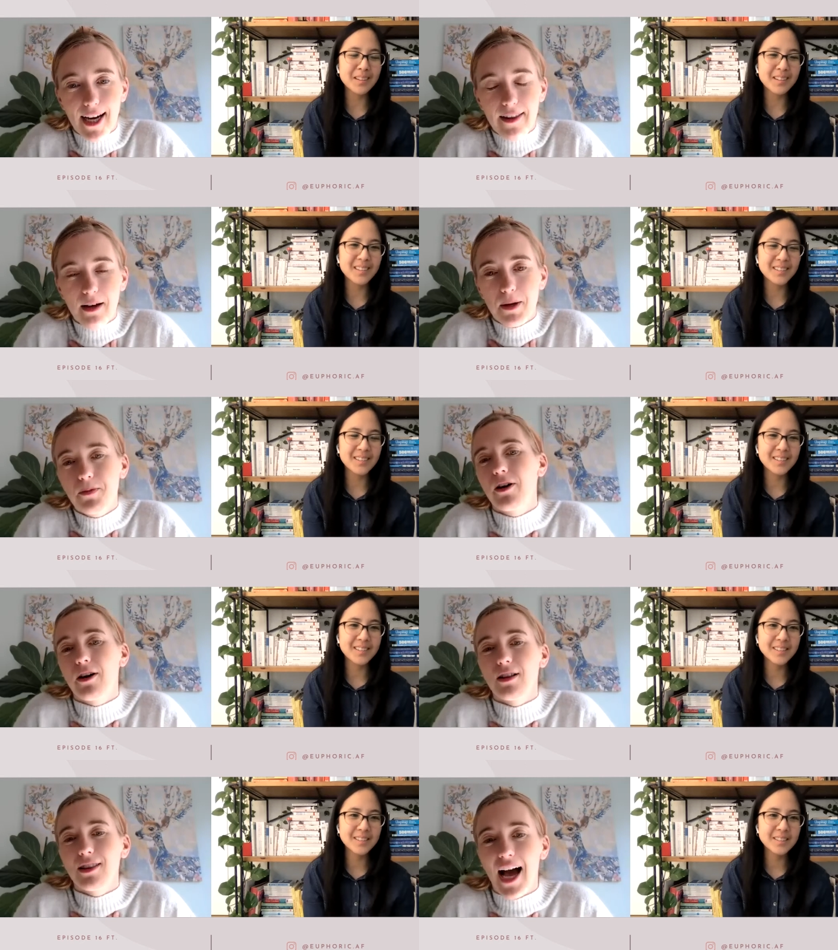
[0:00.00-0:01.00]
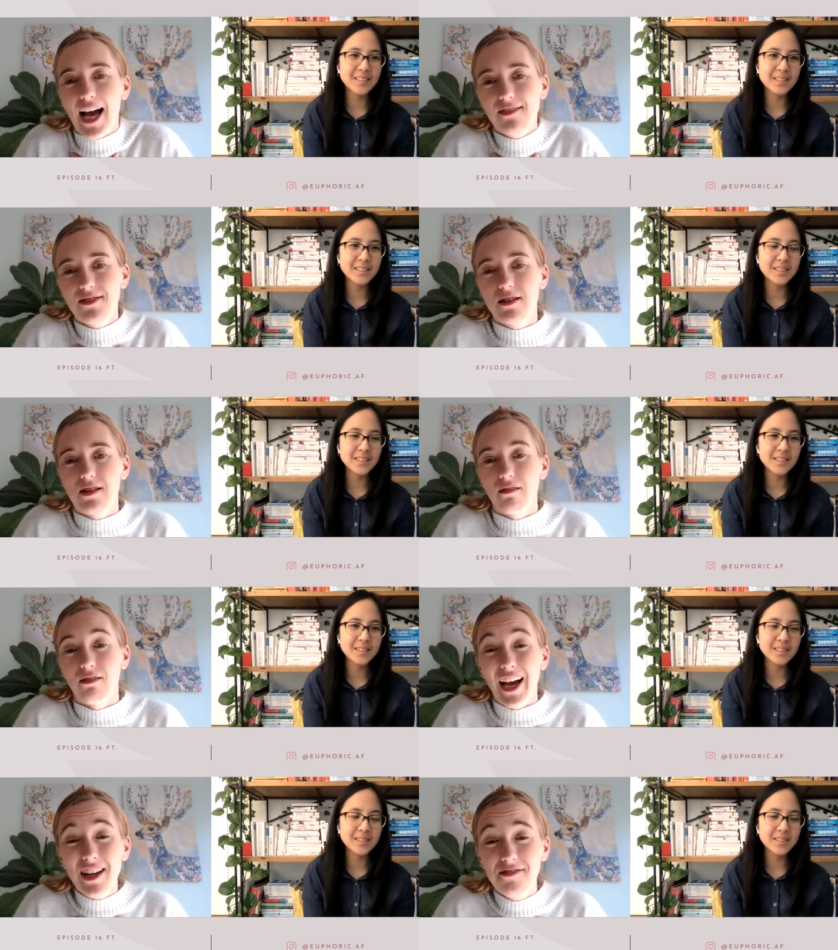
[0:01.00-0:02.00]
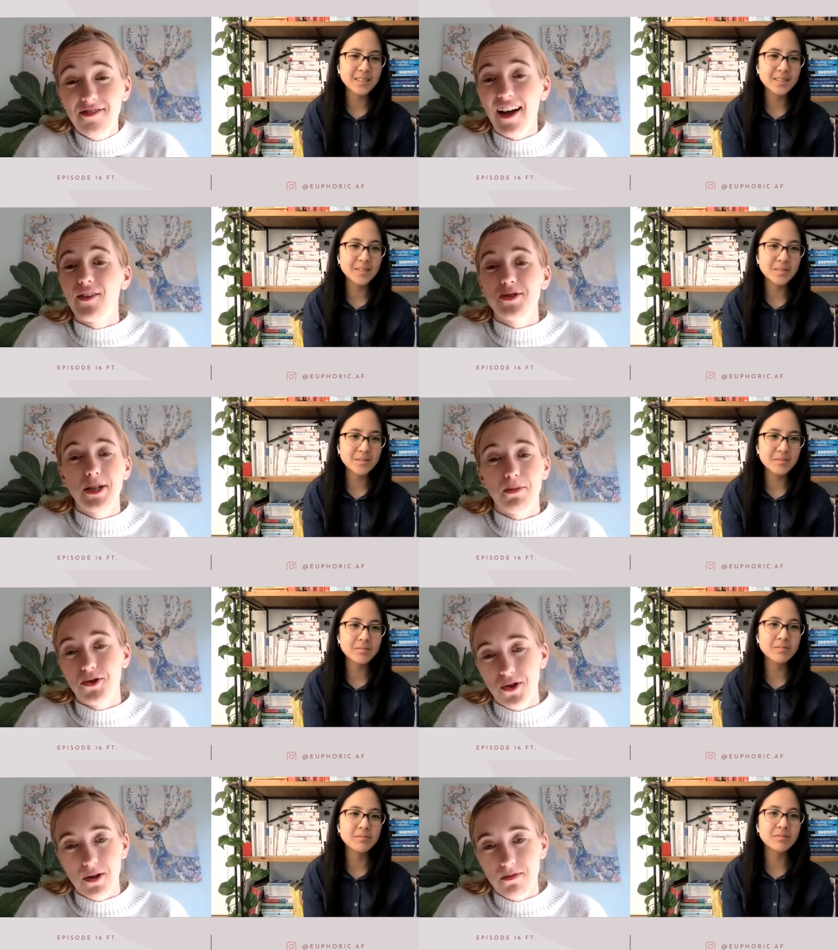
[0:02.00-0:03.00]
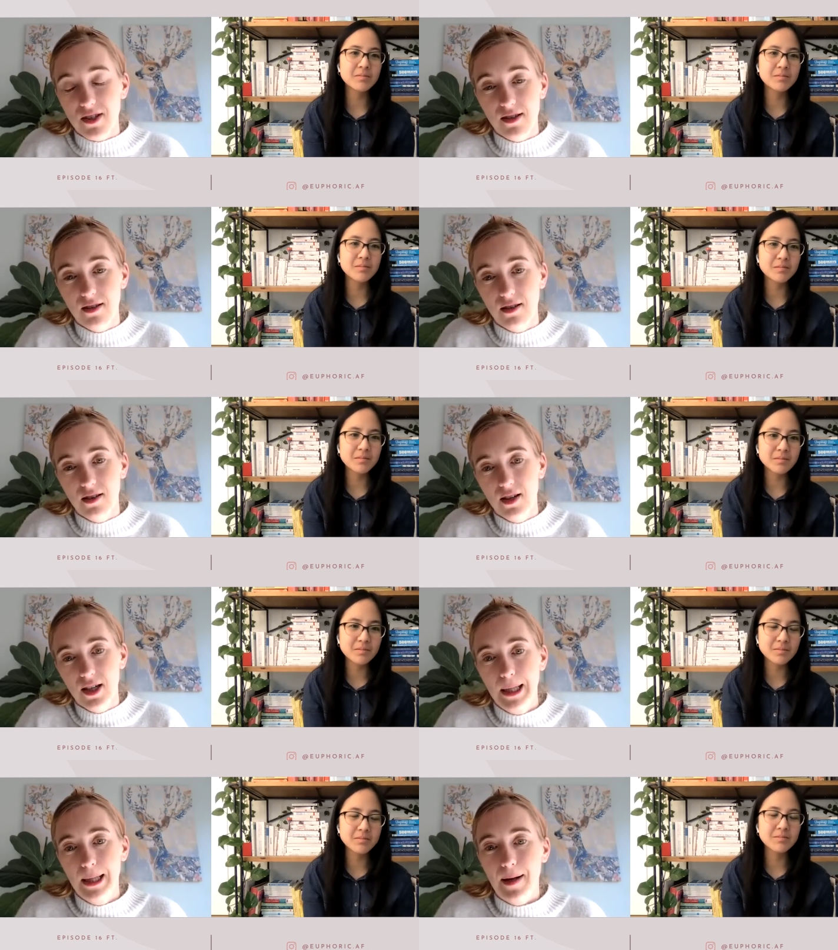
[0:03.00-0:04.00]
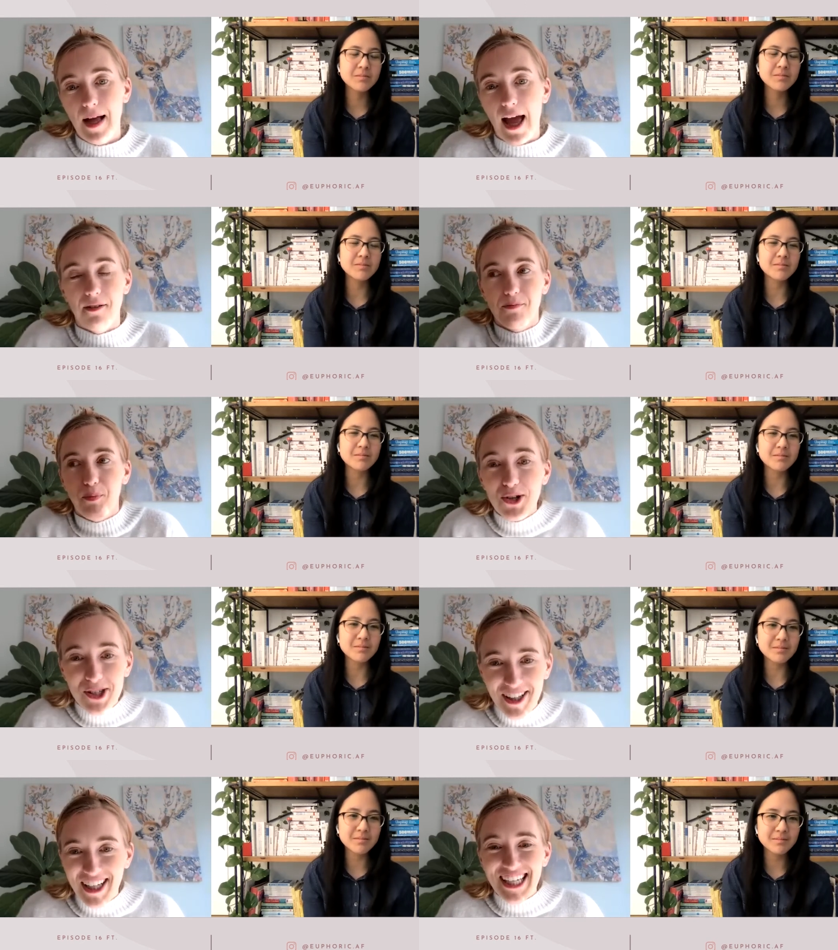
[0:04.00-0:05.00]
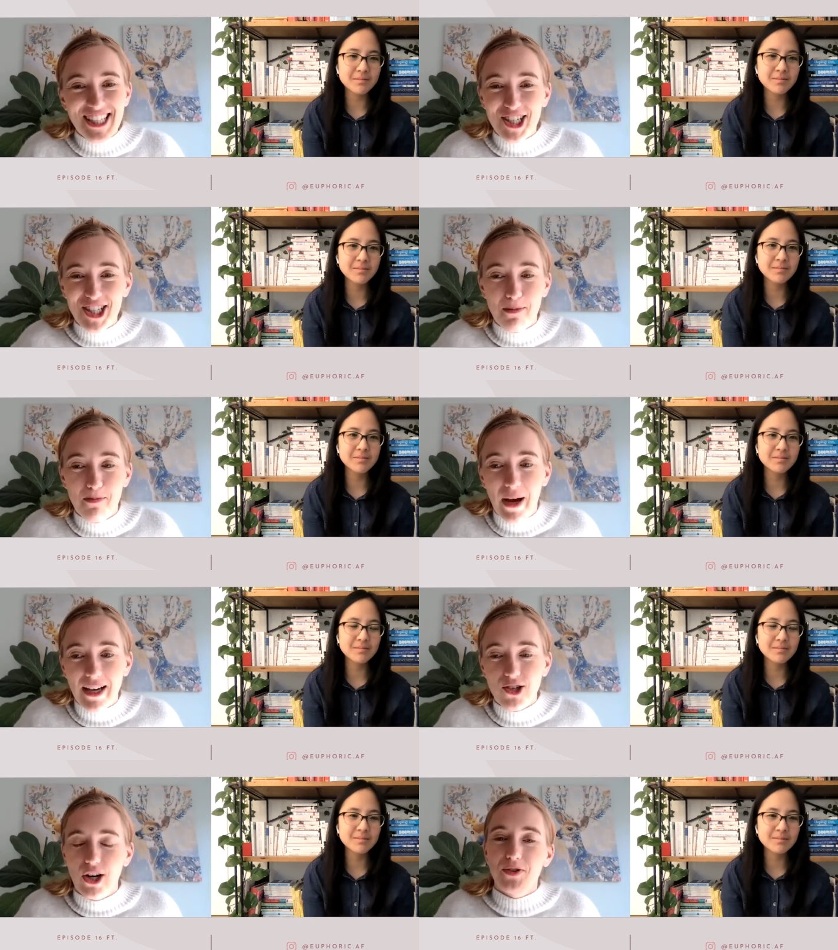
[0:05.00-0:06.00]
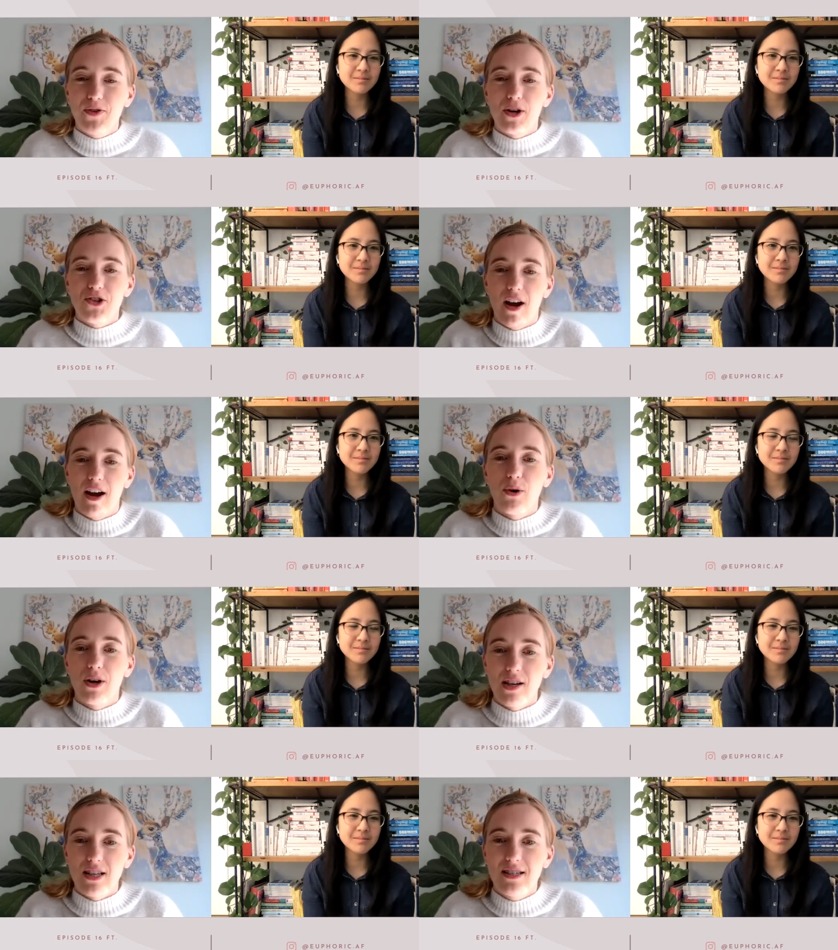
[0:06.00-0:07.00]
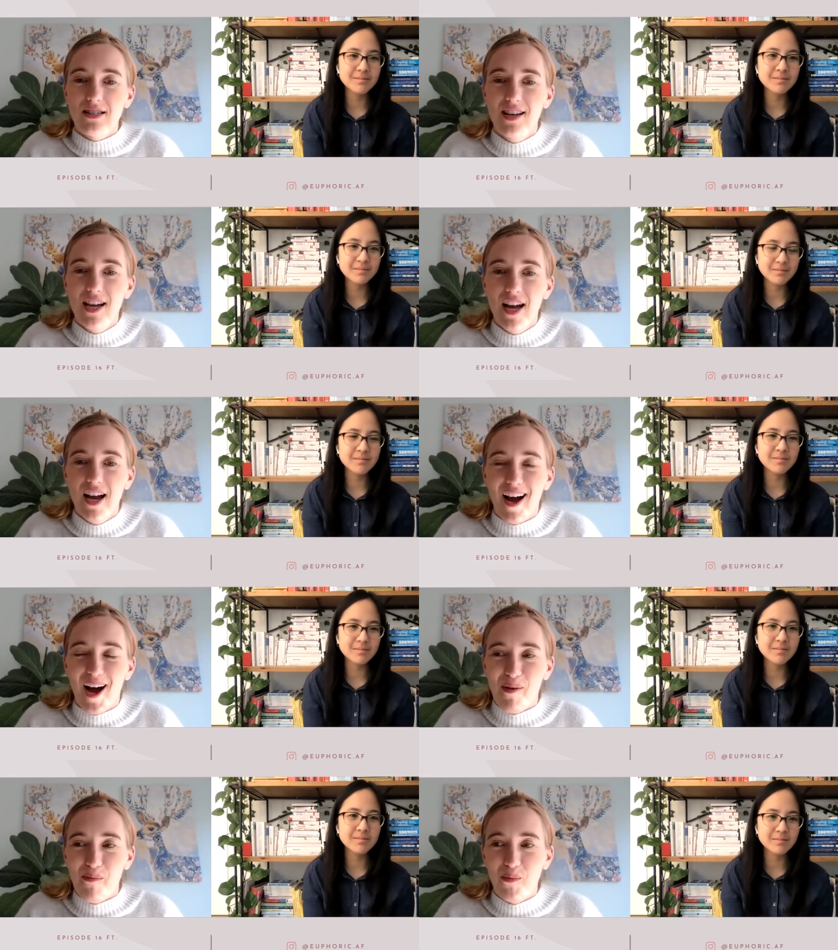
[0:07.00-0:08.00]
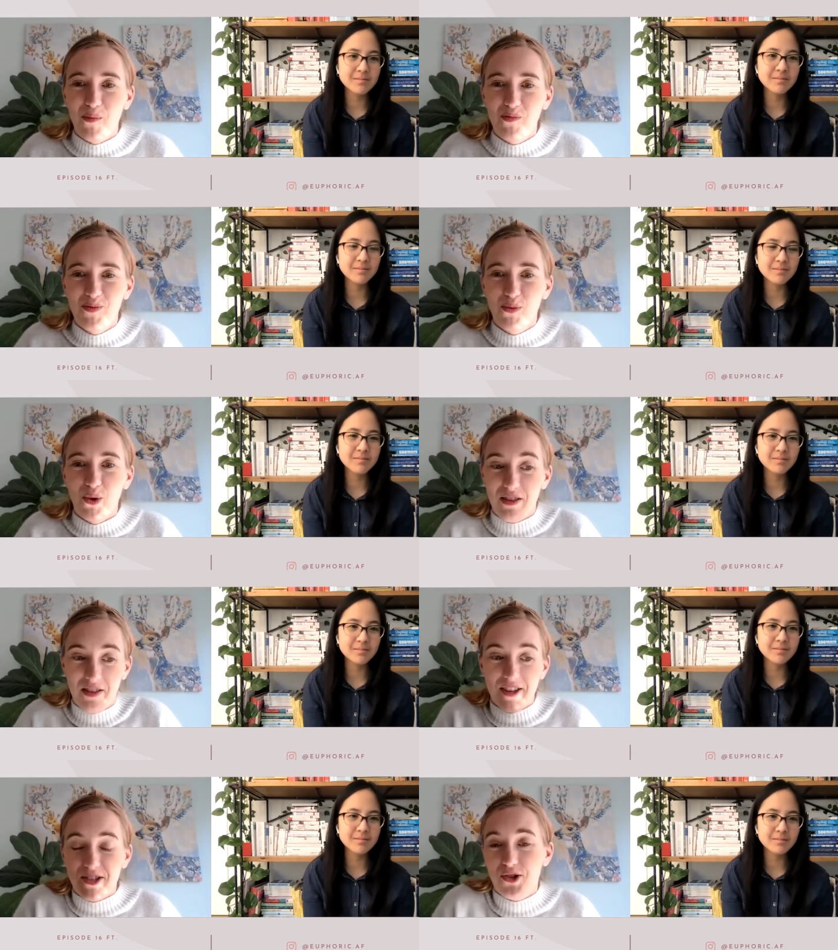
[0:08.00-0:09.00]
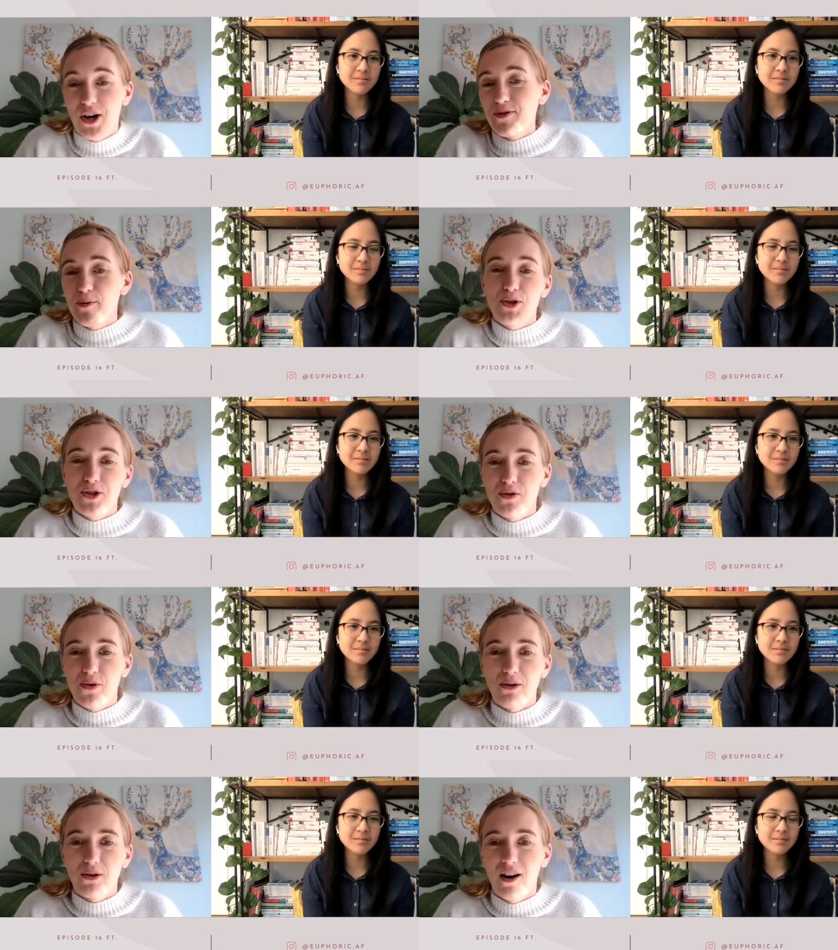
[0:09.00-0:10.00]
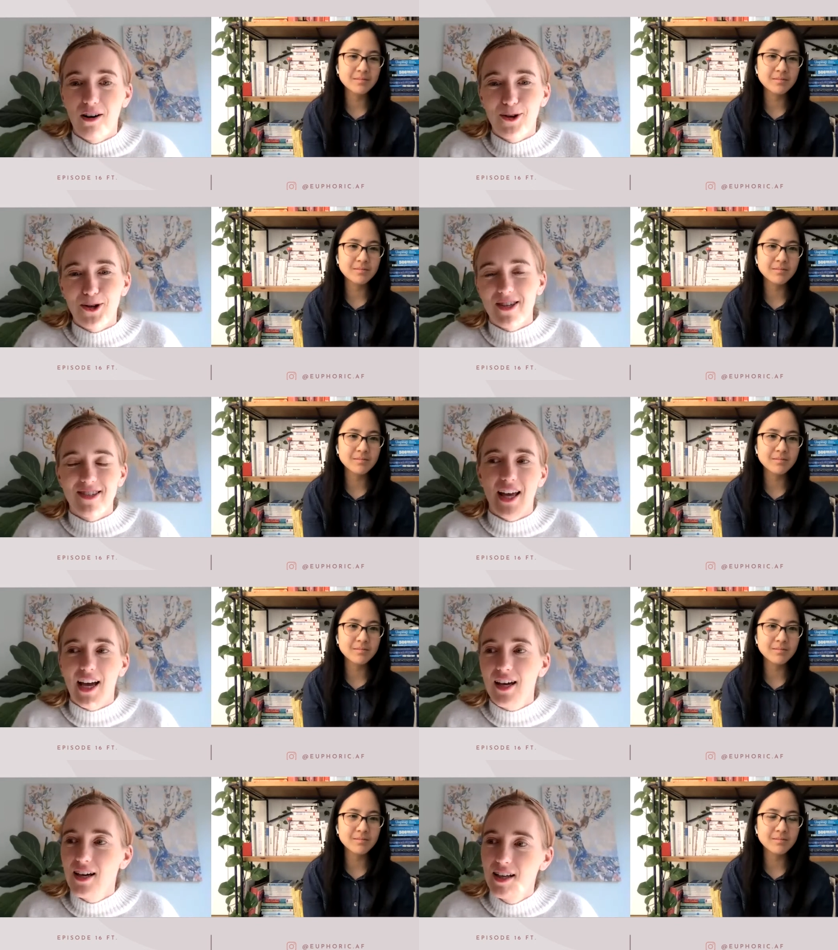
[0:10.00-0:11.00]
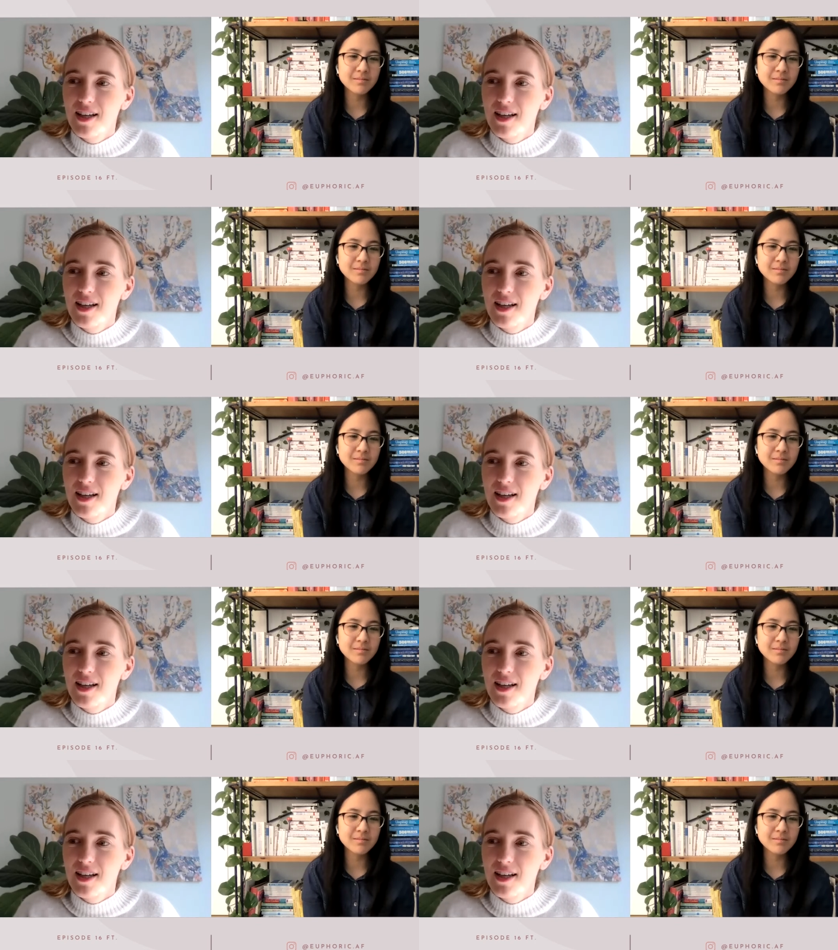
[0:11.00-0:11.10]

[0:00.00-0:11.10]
Speaker 1: that people are alive to their life and their deeper dreams. And personally, it's just the best transformation I've witnessed. Um, with this transformation through alcohol versus like